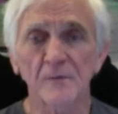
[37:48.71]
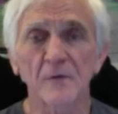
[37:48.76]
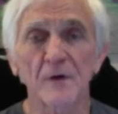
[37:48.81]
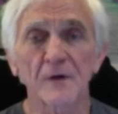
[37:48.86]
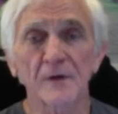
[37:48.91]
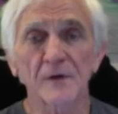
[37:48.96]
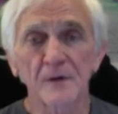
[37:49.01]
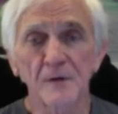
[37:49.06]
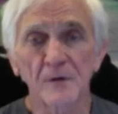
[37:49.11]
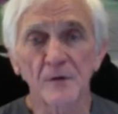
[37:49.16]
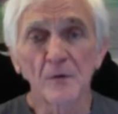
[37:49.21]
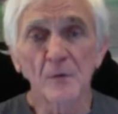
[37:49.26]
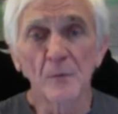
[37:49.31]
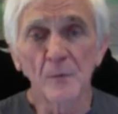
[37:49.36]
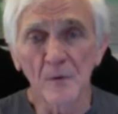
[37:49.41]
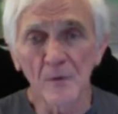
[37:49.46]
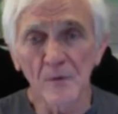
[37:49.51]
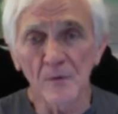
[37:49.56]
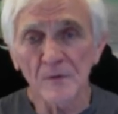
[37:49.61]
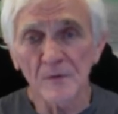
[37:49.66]
Where the new
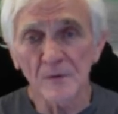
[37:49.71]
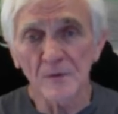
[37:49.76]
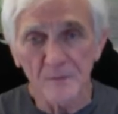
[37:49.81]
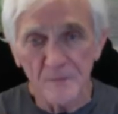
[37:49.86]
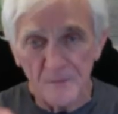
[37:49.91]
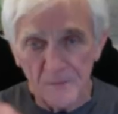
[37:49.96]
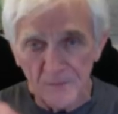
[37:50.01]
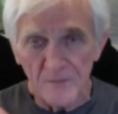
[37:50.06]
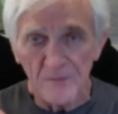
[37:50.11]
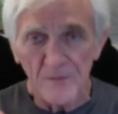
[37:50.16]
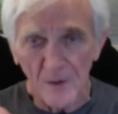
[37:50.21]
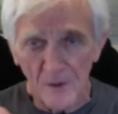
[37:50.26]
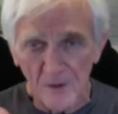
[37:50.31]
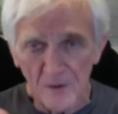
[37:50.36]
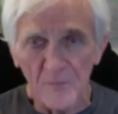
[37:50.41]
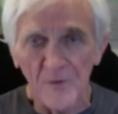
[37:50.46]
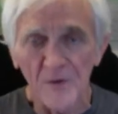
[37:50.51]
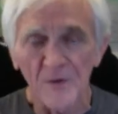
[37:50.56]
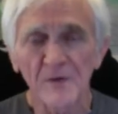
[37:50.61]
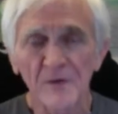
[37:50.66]
moon, dark
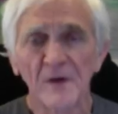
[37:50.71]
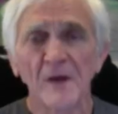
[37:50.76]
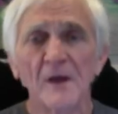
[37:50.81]
moon,